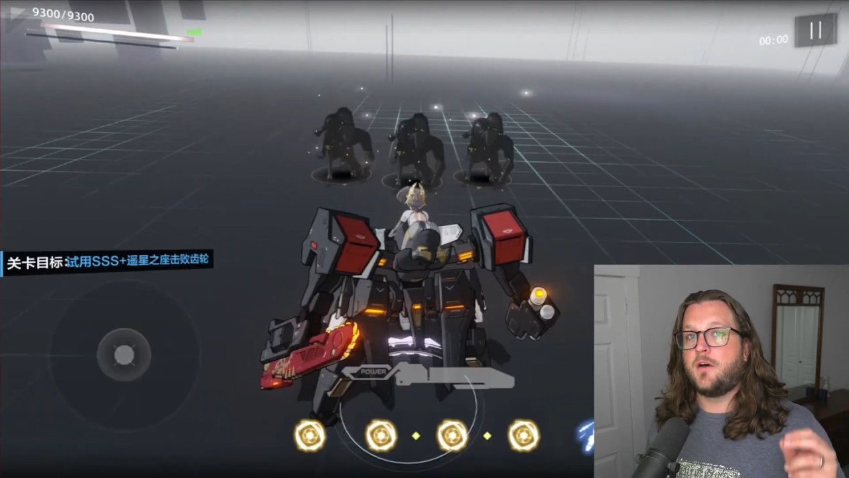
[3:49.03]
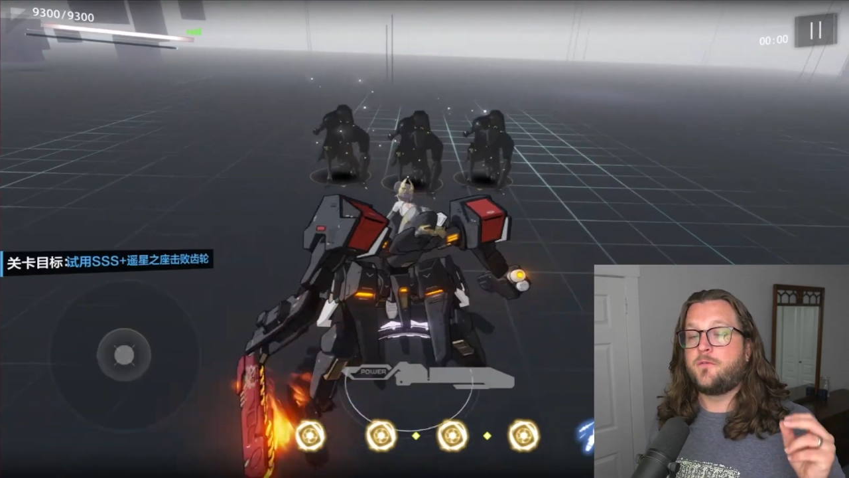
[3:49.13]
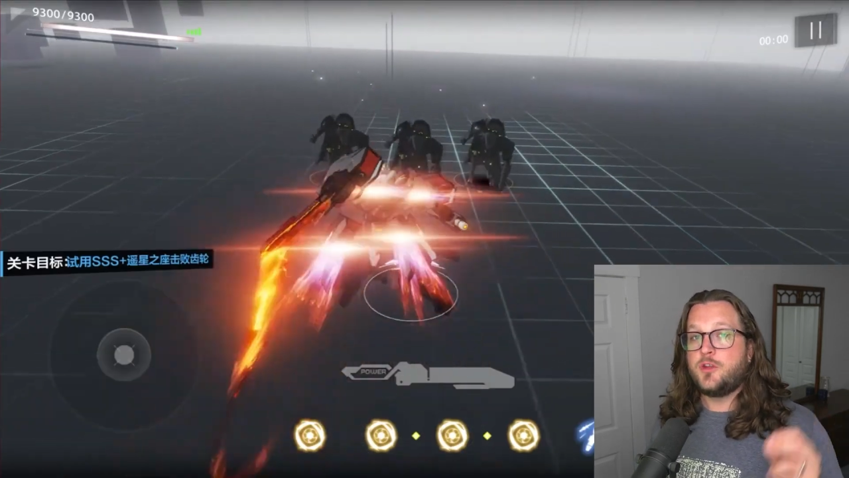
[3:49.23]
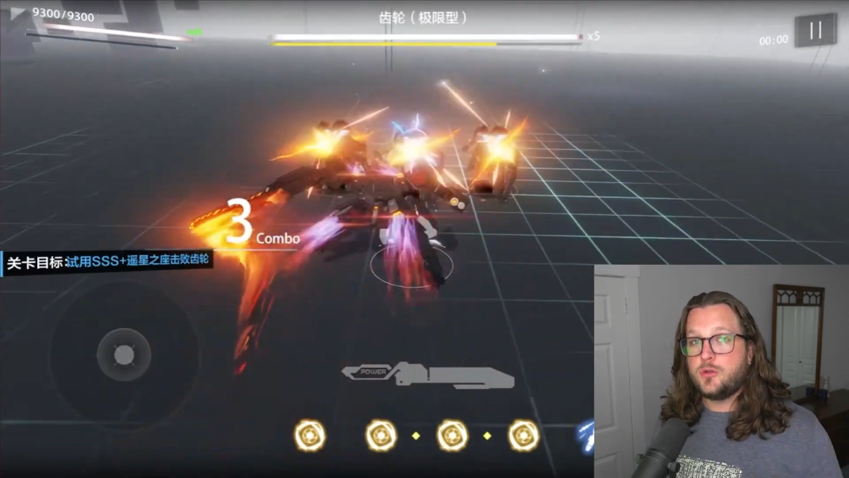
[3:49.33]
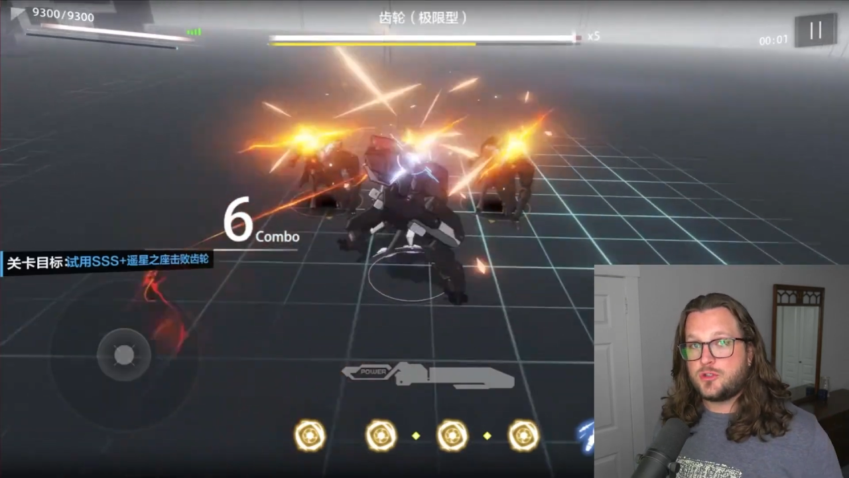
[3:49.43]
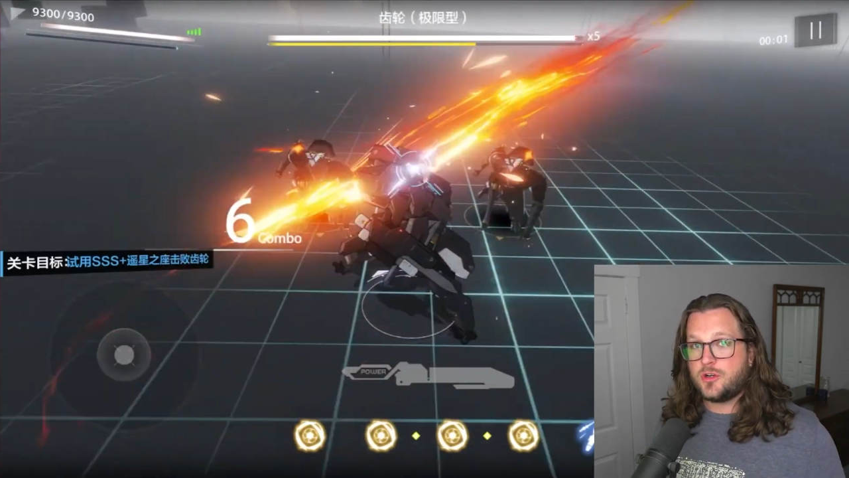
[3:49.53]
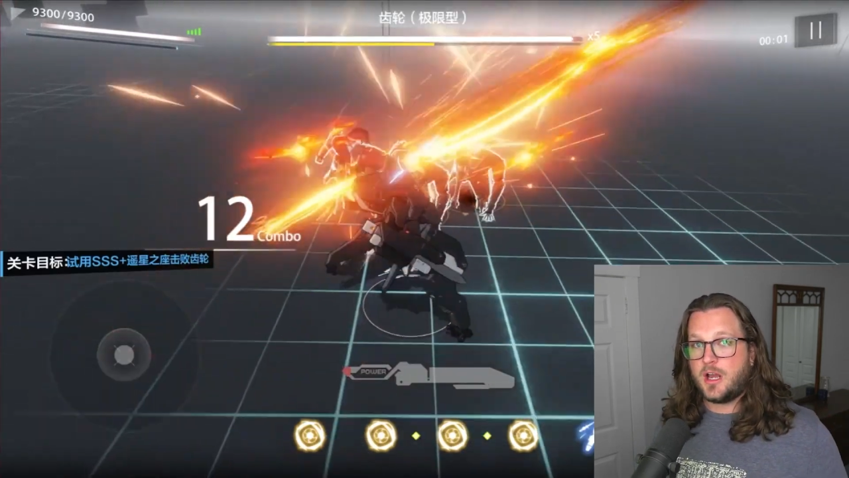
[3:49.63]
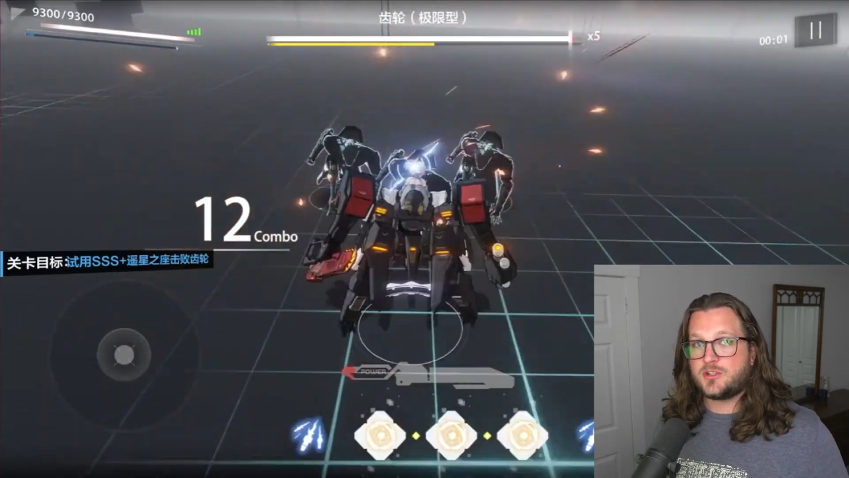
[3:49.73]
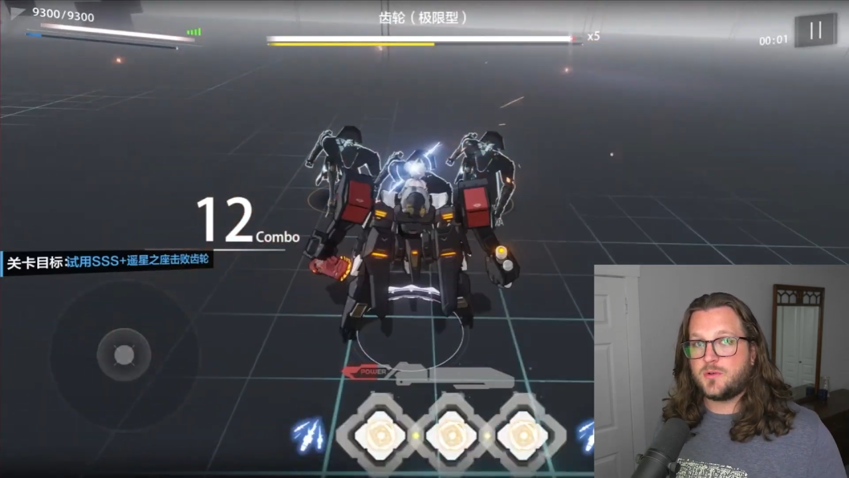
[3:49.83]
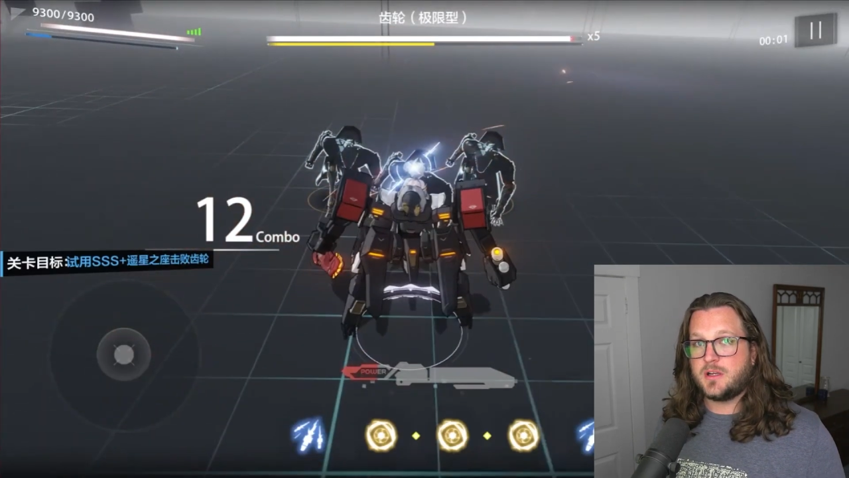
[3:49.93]
future
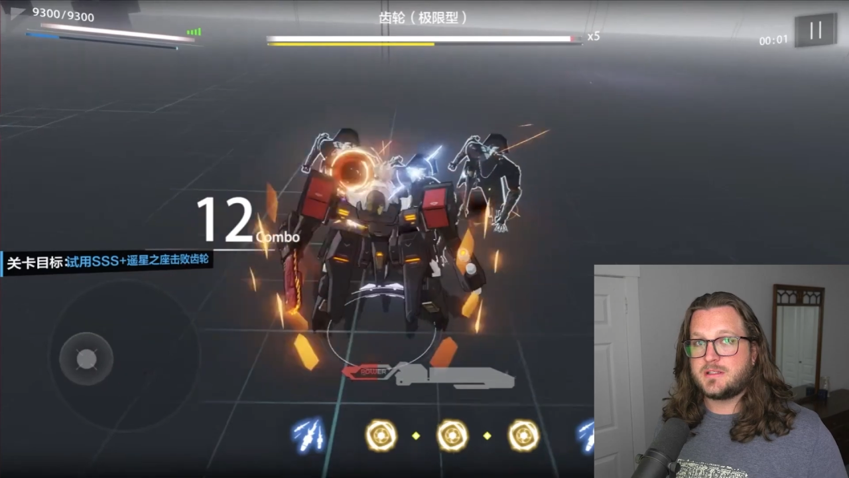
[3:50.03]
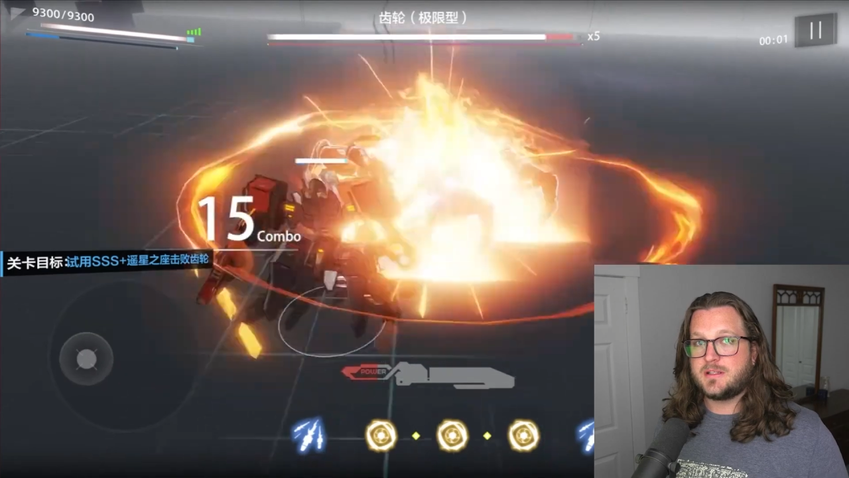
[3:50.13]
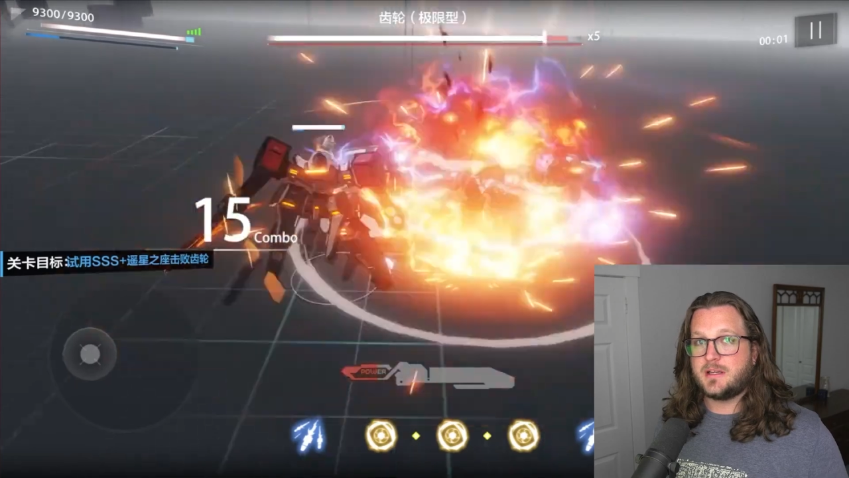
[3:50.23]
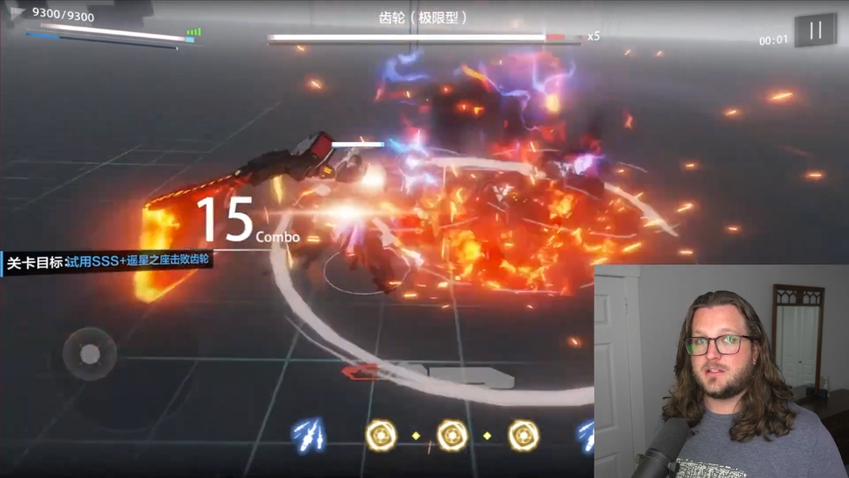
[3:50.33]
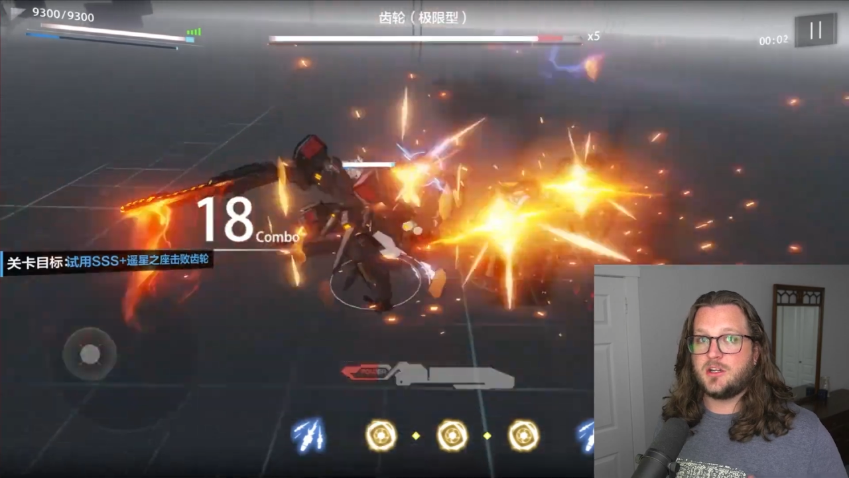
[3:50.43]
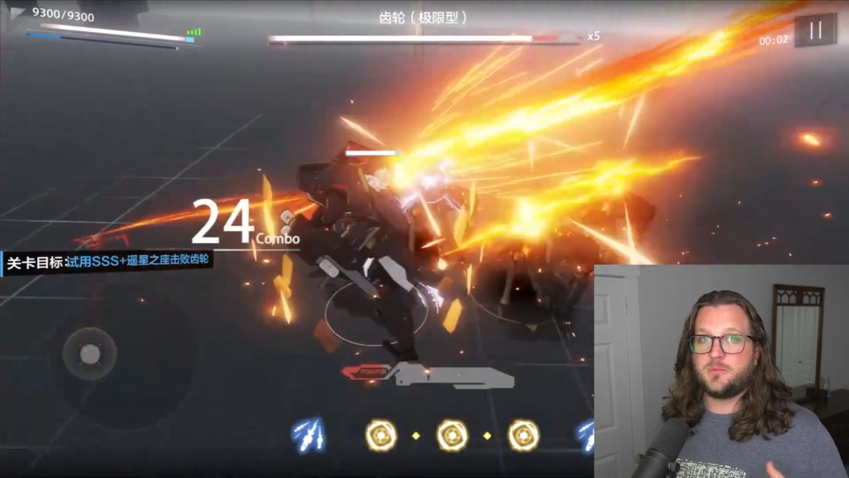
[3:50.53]
S-rank selector,